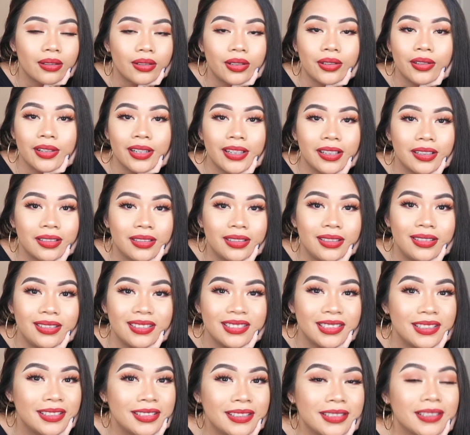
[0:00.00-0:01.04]
okay,
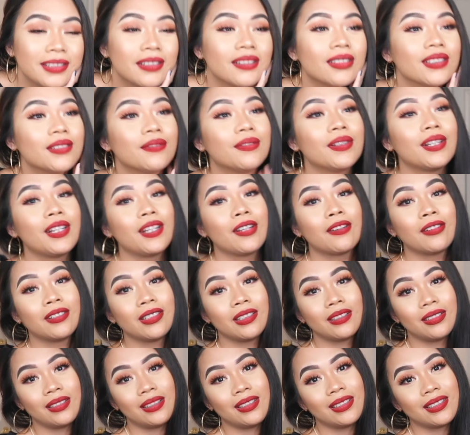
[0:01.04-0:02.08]
he's gonna see this video
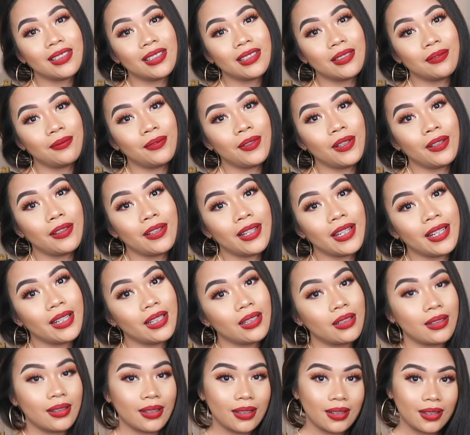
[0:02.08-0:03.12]
and then he's gonna feel
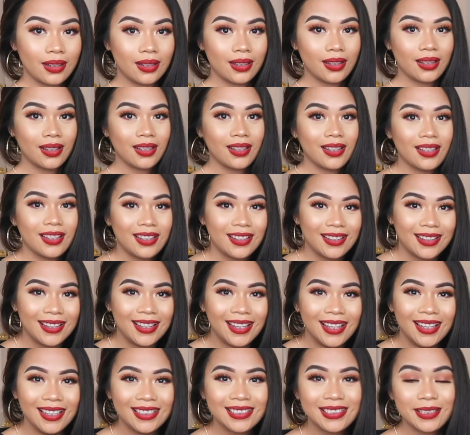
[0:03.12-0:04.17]
like
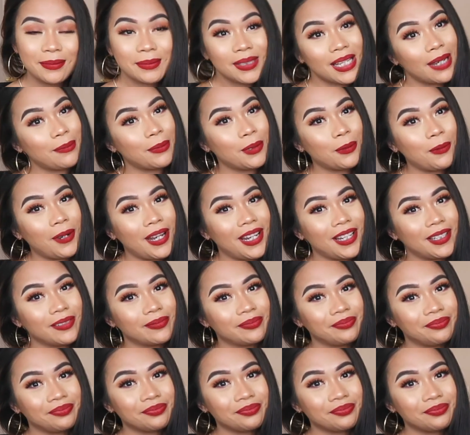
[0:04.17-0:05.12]
some type of way.